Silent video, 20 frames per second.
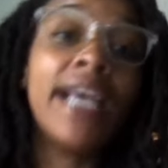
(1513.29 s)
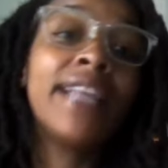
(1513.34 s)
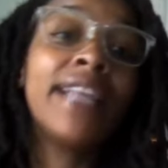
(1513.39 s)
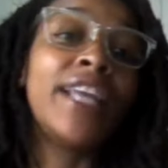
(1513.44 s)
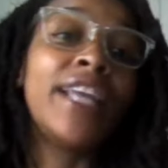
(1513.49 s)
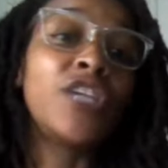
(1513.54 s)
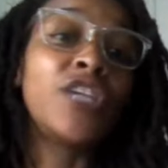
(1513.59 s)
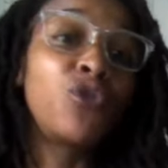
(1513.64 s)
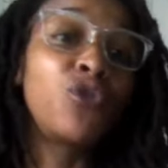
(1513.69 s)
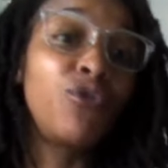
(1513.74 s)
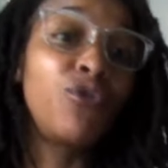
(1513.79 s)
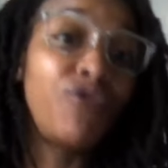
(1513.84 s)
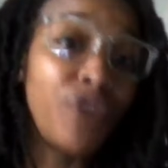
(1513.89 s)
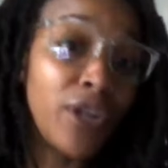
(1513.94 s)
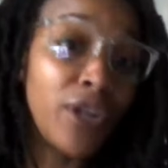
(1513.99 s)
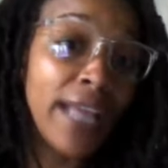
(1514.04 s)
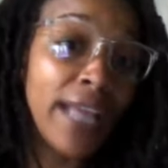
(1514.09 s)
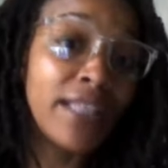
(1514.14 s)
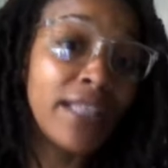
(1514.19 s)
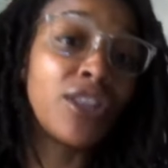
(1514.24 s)
that you feel
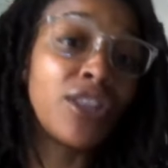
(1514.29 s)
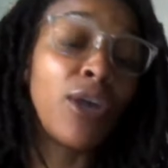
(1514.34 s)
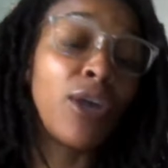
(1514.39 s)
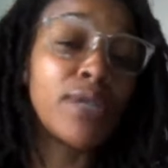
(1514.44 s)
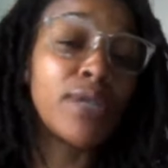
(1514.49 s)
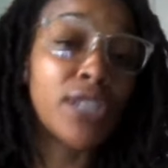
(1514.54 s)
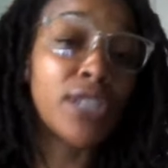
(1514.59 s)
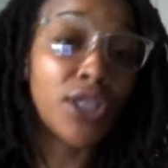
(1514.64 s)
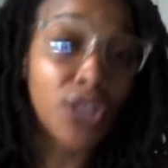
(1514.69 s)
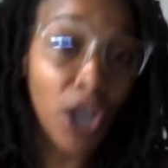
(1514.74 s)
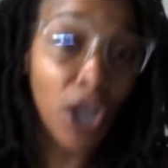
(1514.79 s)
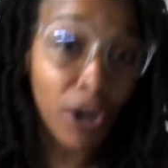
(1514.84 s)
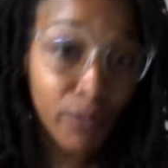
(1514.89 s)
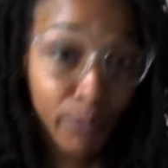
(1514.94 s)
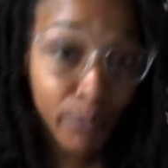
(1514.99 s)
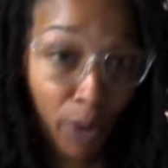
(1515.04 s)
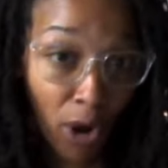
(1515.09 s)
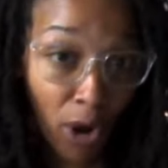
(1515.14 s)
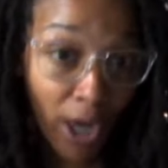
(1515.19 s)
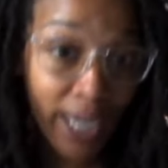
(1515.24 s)
like that there was a third
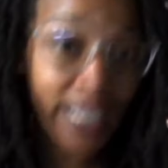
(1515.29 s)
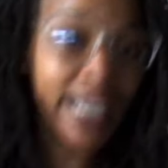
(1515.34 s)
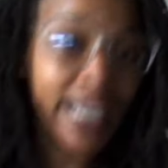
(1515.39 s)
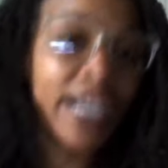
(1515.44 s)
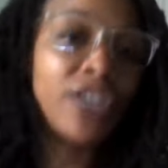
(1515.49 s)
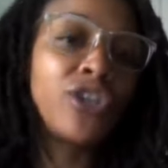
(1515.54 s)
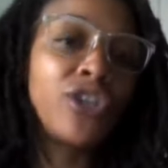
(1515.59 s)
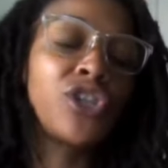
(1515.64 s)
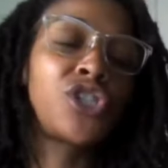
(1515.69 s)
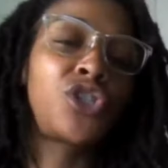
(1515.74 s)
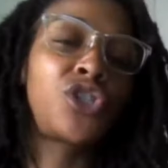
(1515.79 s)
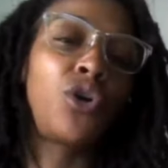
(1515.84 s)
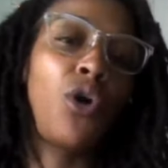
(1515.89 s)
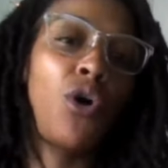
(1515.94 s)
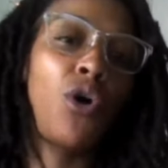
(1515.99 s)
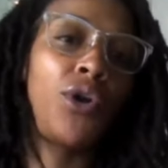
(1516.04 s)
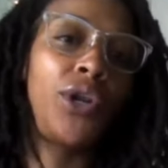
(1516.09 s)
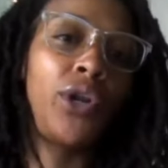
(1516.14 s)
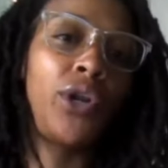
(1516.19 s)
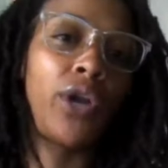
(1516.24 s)
party and you're still
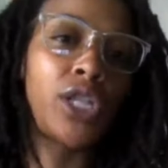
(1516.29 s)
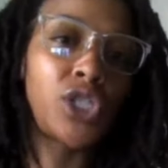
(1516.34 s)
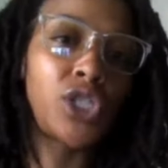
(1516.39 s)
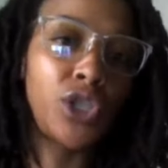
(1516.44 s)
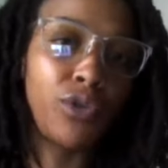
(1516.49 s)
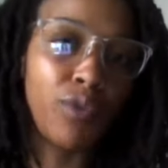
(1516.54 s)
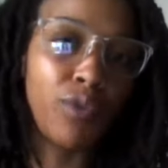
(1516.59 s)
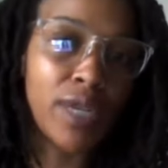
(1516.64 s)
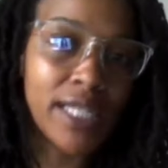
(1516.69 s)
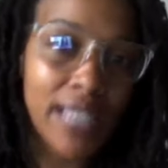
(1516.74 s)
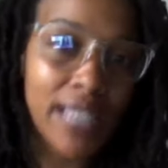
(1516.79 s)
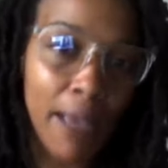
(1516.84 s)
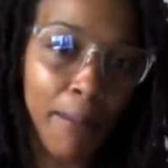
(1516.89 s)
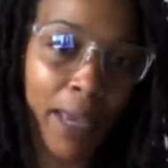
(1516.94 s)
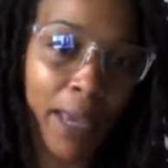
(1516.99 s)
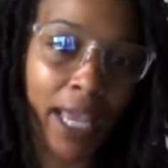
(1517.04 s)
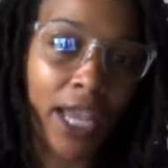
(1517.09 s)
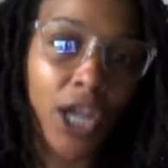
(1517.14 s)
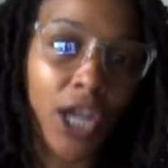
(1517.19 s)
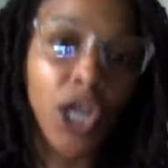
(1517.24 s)
holding on to the
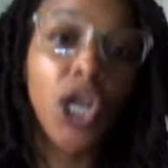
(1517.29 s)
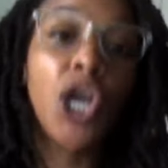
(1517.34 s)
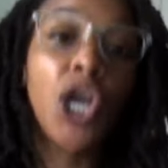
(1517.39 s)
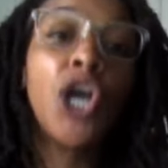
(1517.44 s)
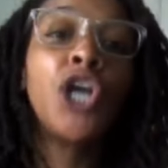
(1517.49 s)
resentment here